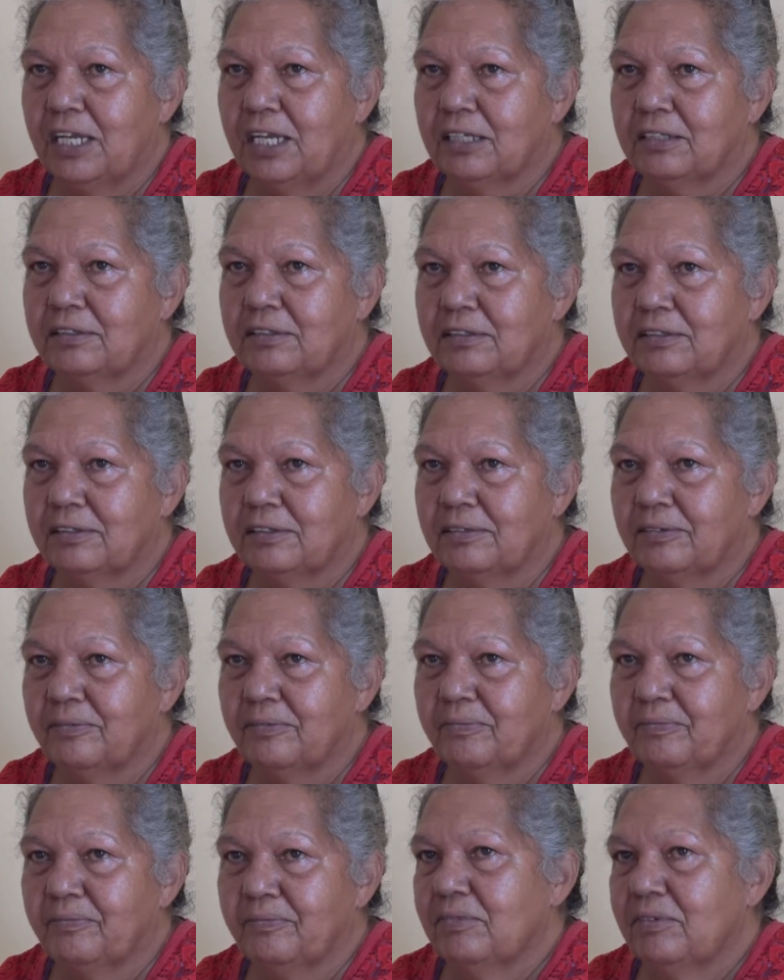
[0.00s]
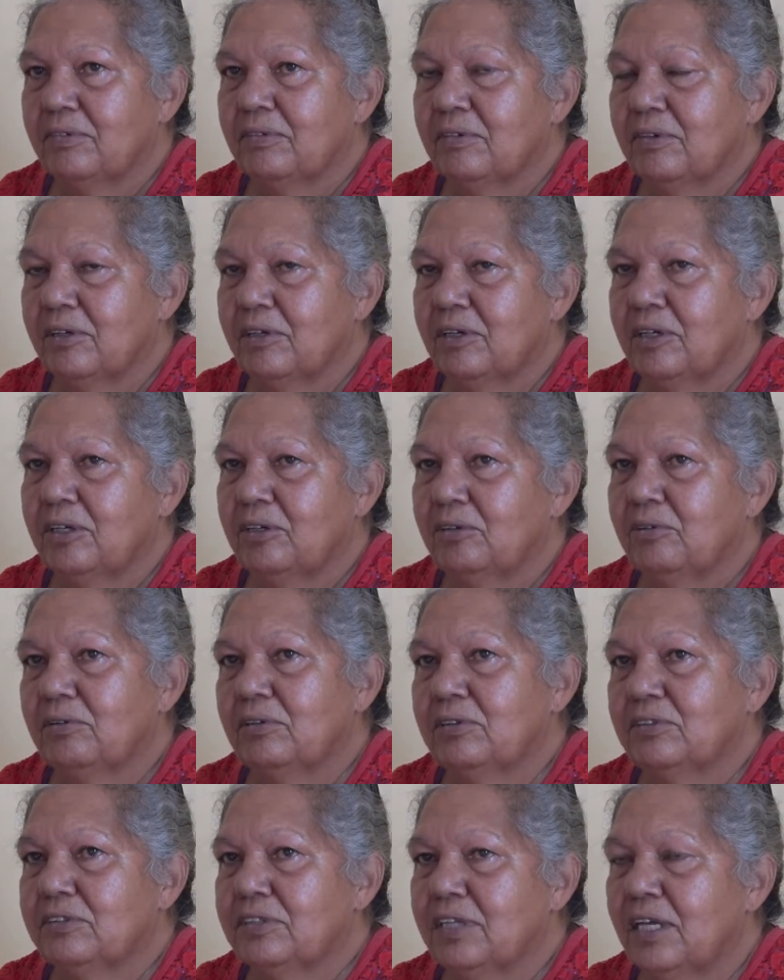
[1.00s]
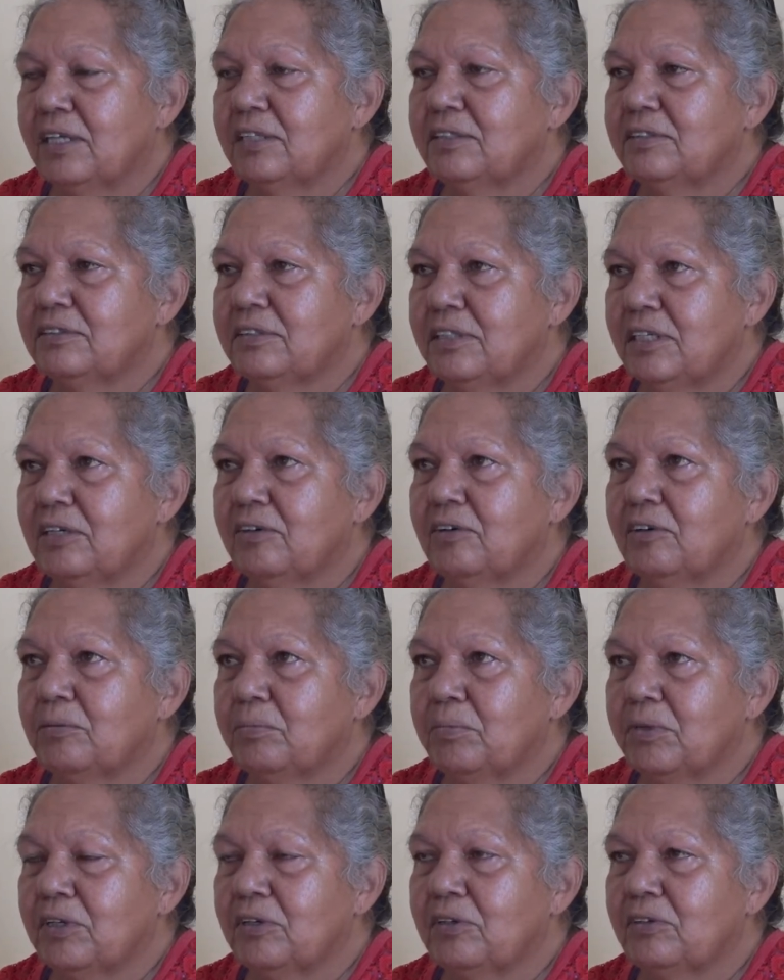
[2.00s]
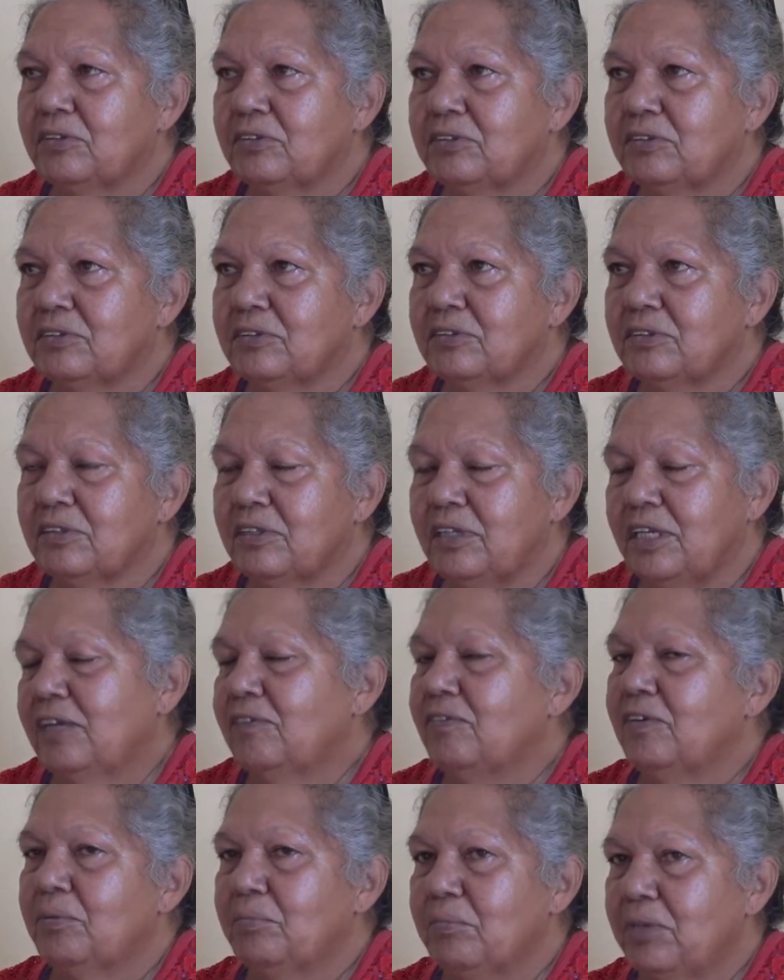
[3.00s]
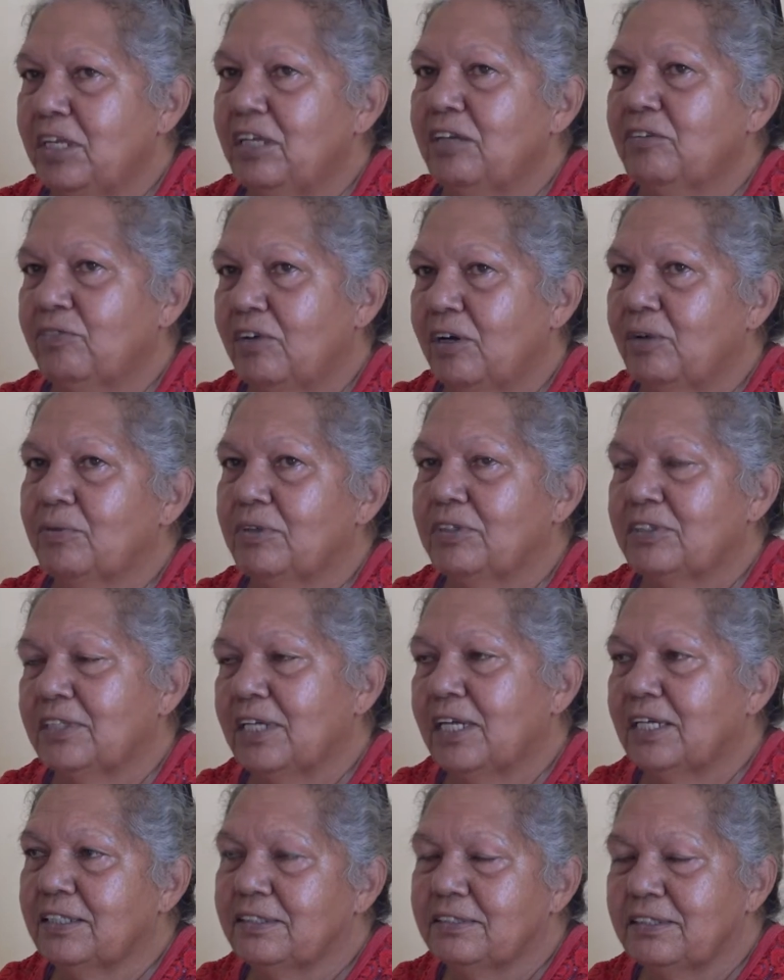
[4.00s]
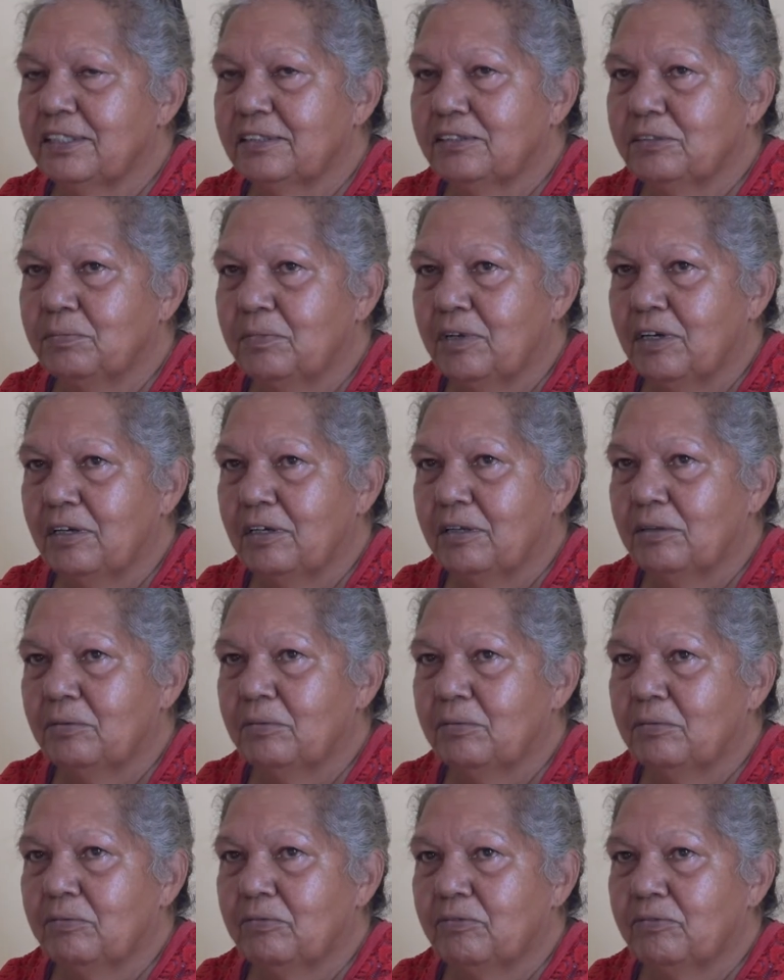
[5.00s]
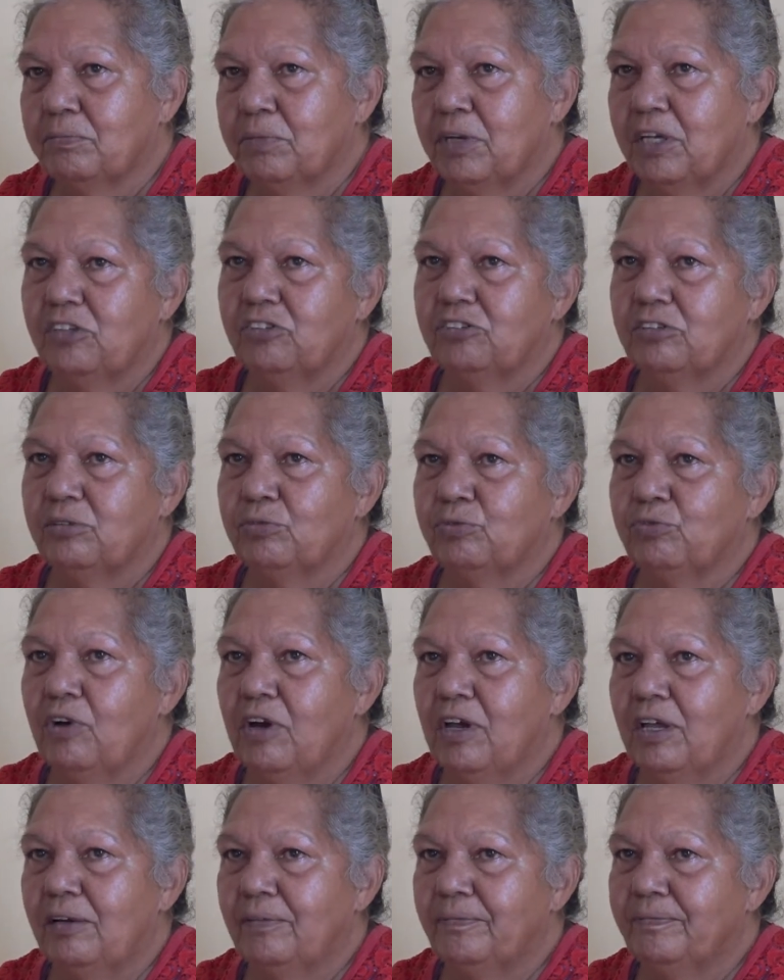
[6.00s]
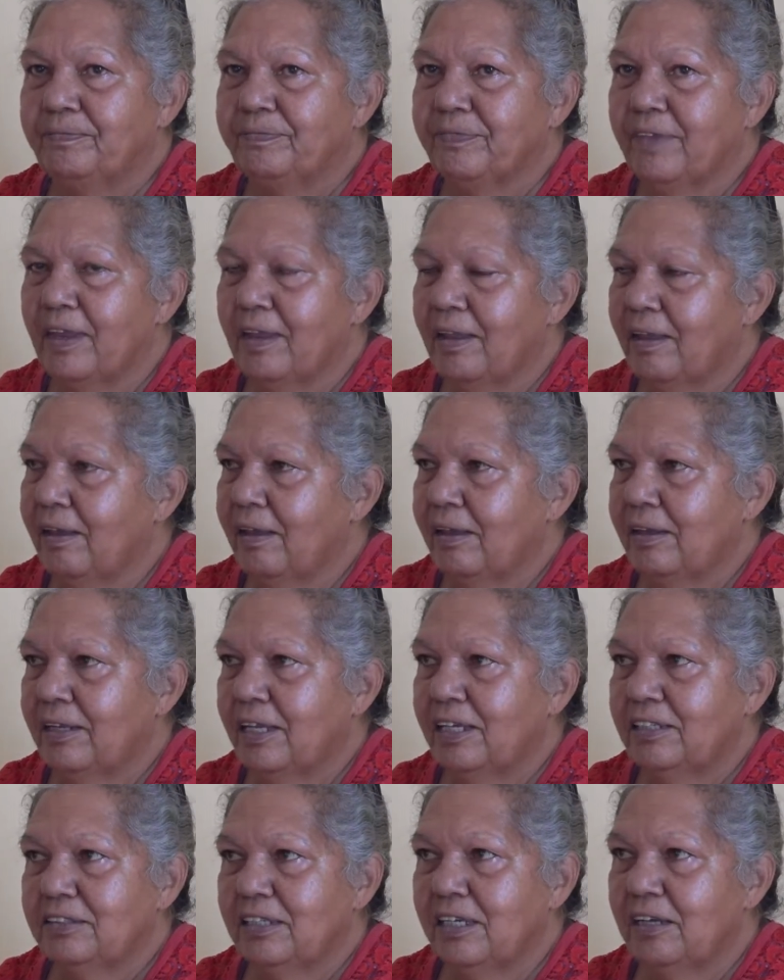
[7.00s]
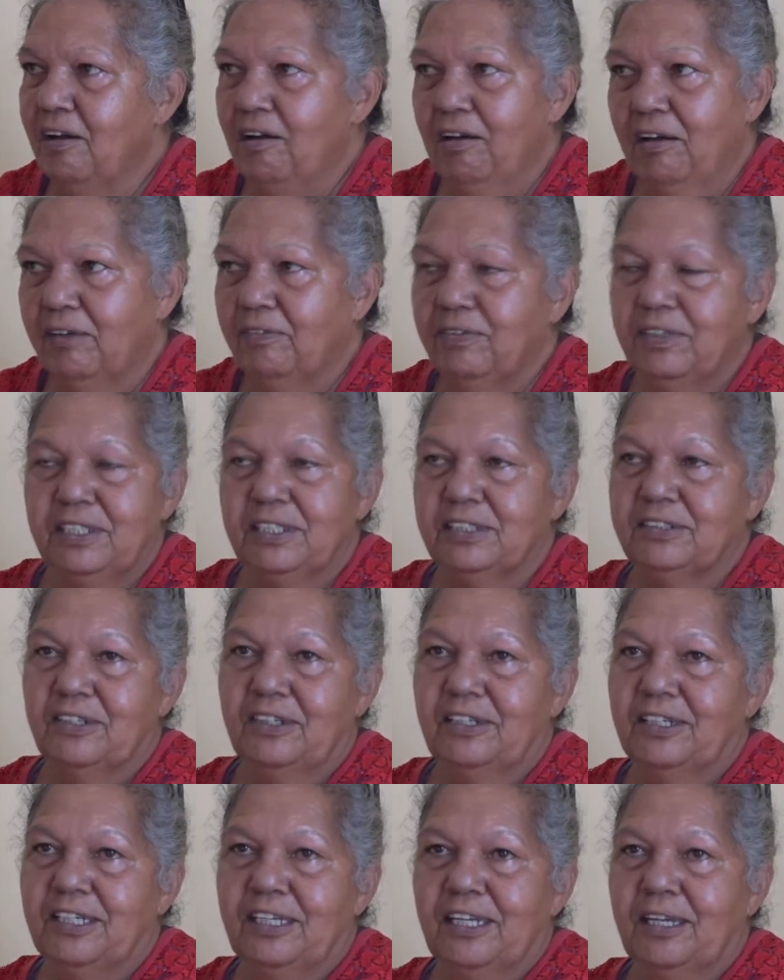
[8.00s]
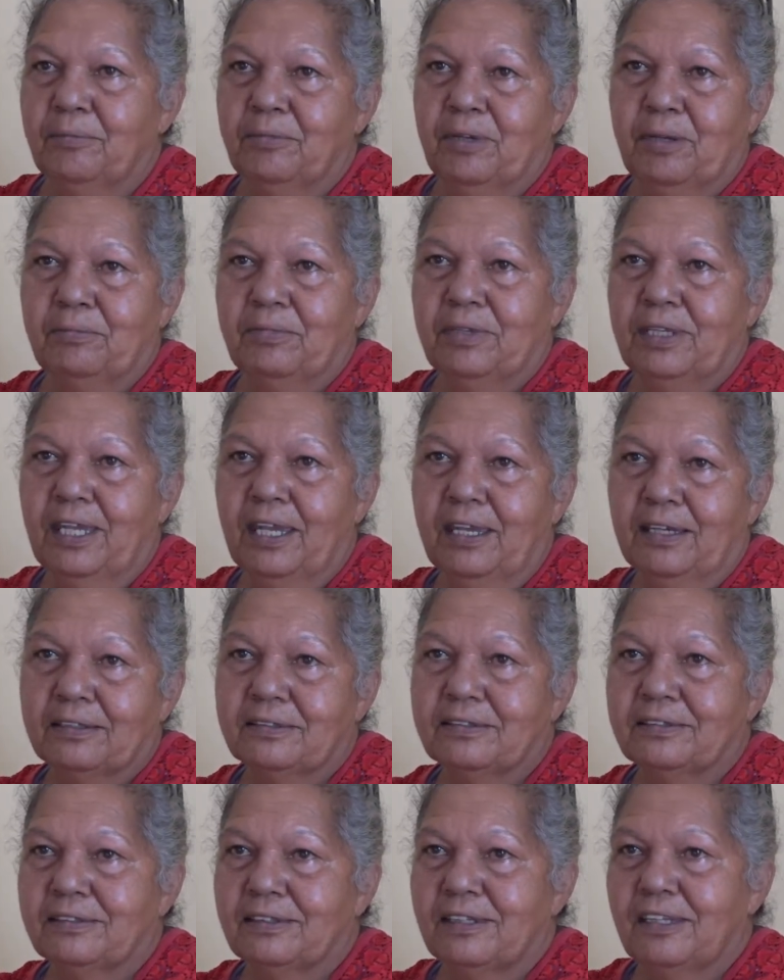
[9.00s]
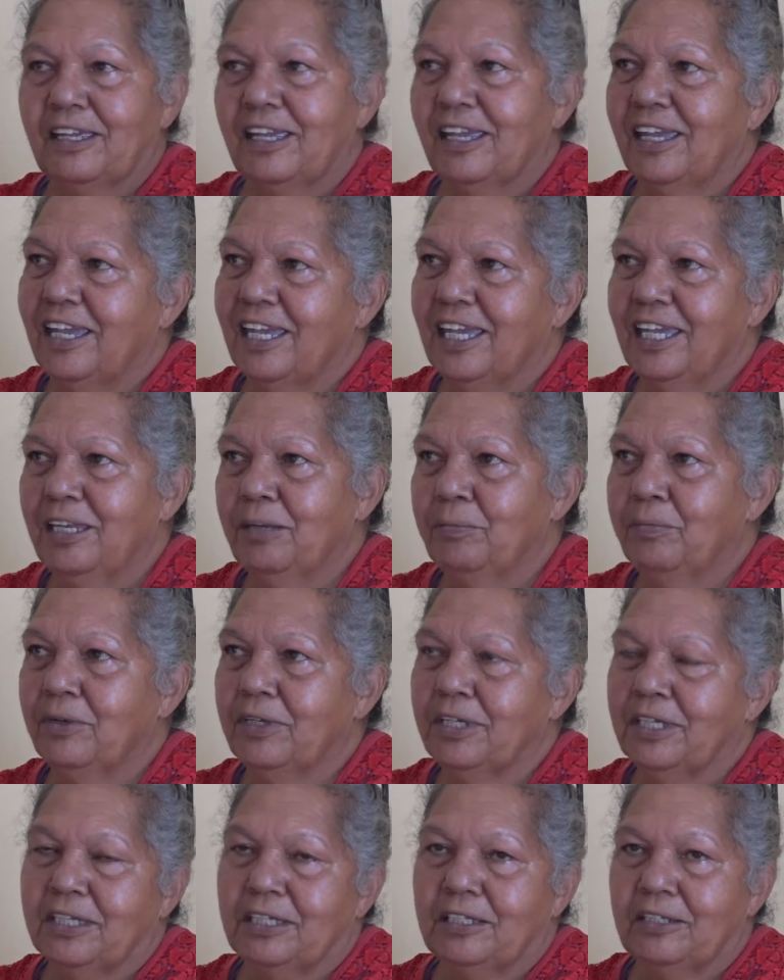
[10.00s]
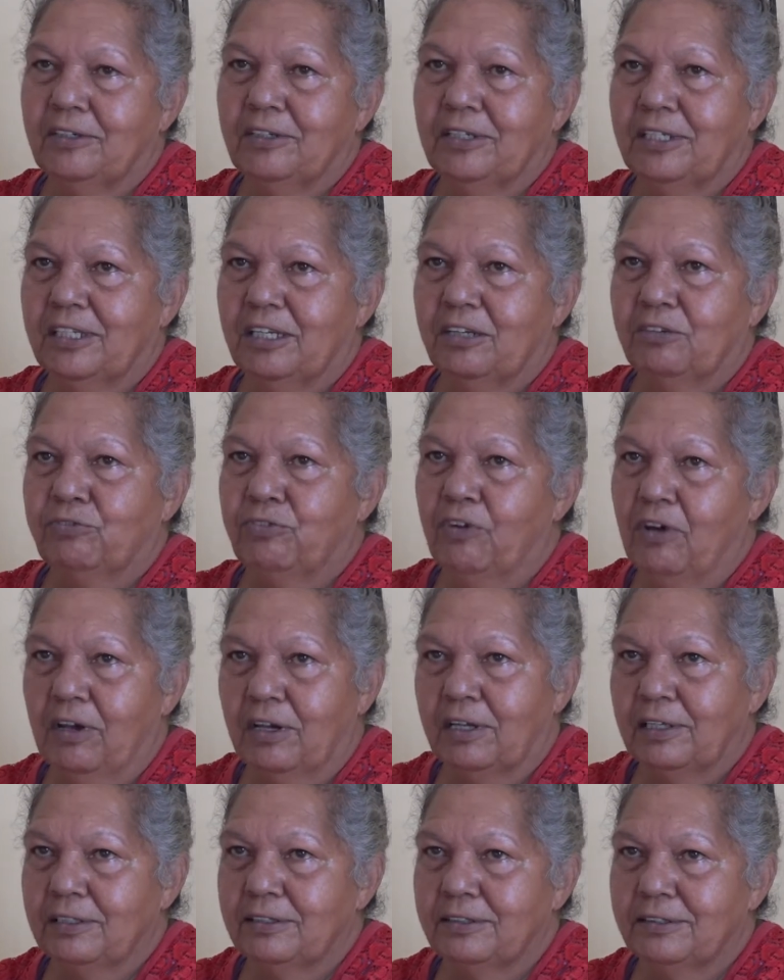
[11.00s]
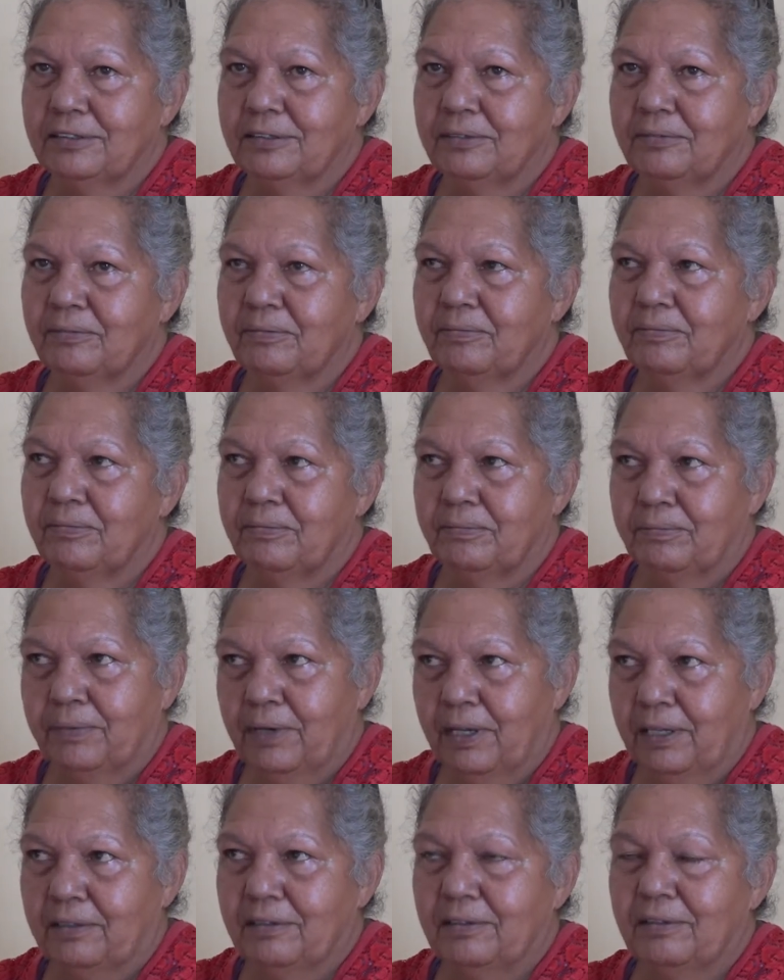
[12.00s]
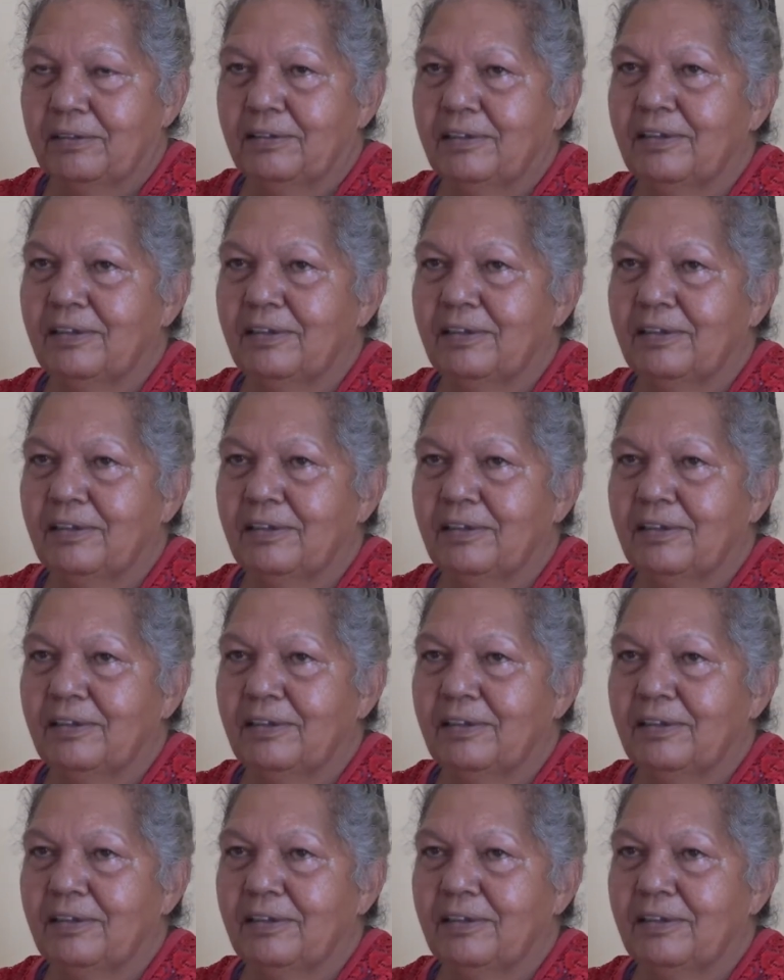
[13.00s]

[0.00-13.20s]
Act. It all stays secret because even me, if I want to access my patient file, they say, oh, everything's on the MMEX. Anybody can look at their files, but